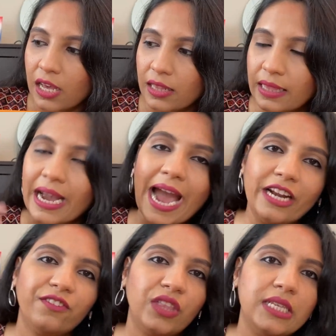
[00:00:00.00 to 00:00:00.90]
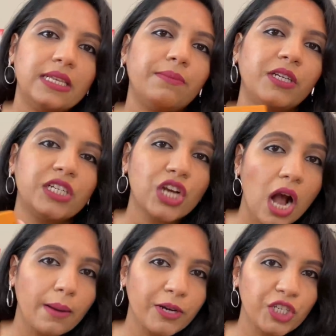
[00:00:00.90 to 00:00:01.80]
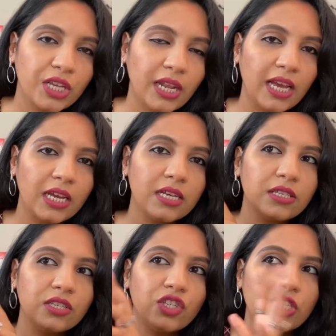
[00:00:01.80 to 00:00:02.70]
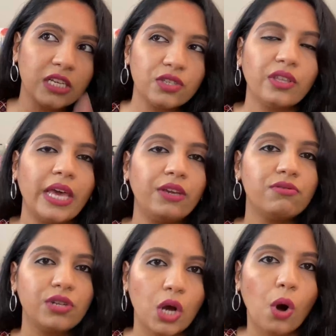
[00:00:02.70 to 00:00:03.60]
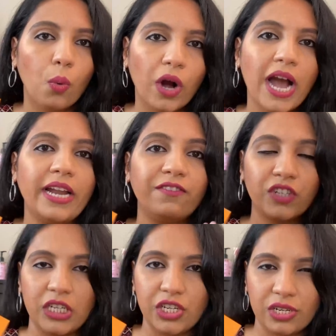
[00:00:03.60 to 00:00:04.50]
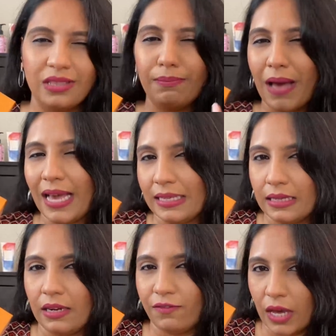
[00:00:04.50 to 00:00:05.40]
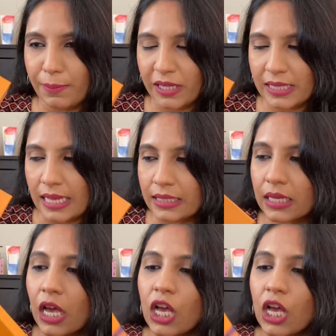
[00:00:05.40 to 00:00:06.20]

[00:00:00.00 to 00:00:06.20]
the kind of things that I'm going to talk about today, just so that you know what kind of condition the bag is in, if that makes sense.